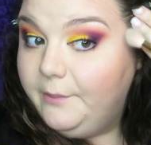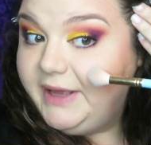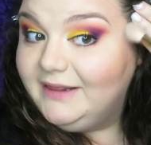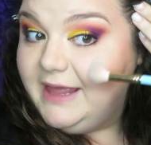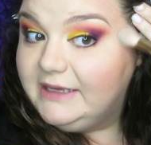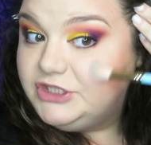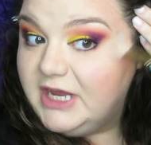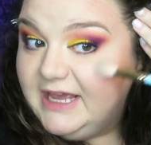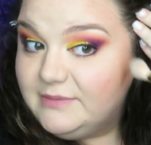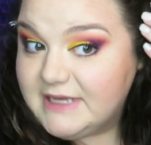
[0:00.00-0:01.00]
but like
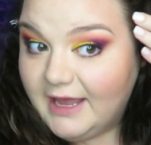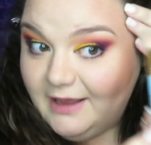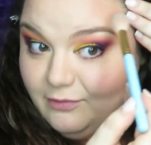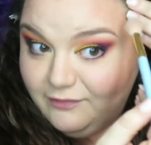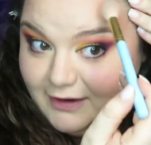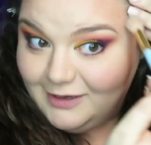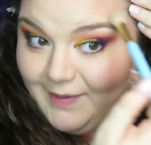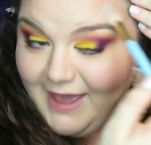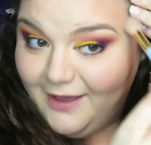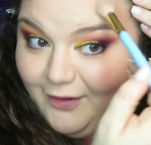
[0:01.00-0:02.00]
James, I am very
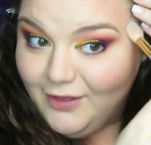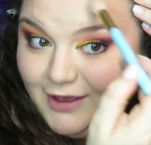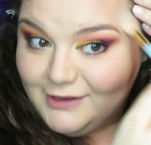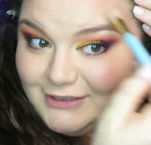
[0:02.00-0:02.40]
pale,